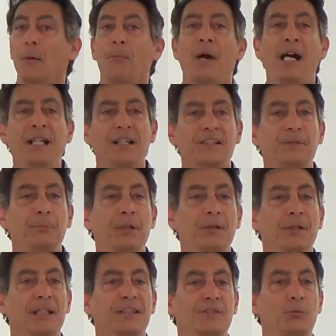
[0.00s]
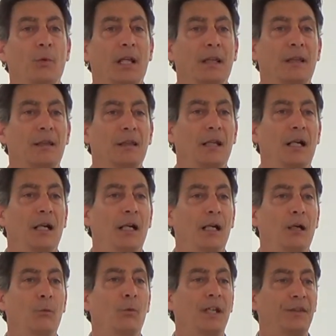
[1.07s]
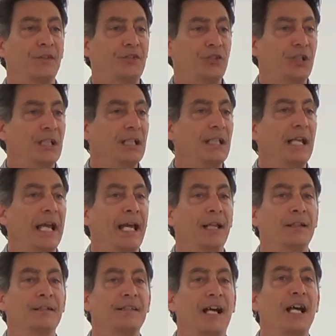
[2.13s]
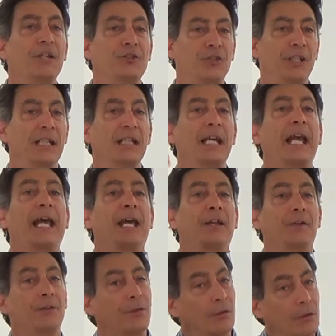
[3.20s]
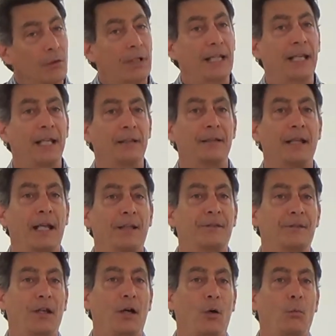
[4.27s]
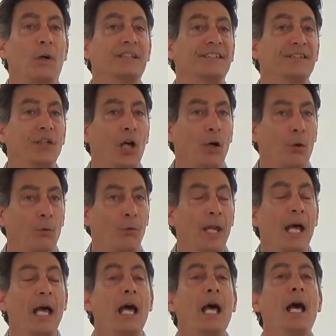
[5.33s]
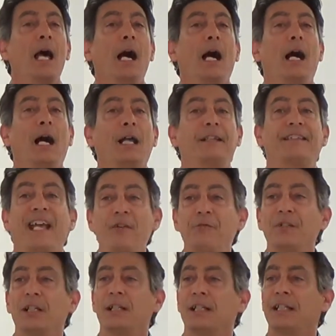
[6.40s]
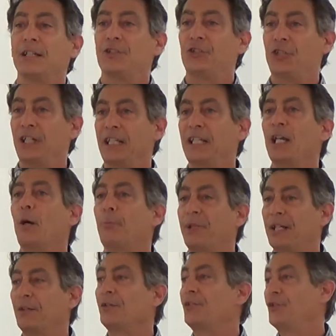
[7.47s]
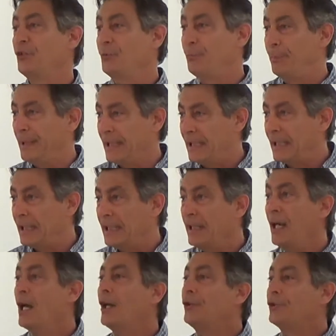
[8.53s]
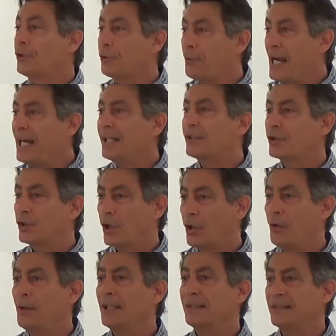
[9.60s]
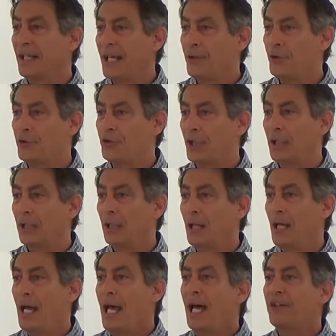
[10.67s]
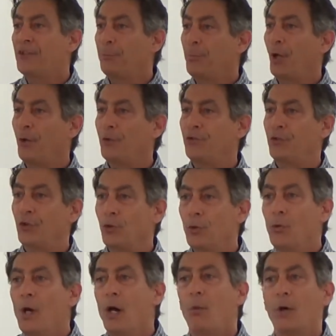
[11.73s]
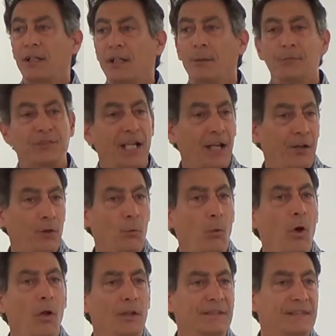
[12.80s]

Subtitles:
my experience with Qi and Tai Chi and looking at what's known, definitely Qi appears to be direct current energy, as opposed to what comes out of the wall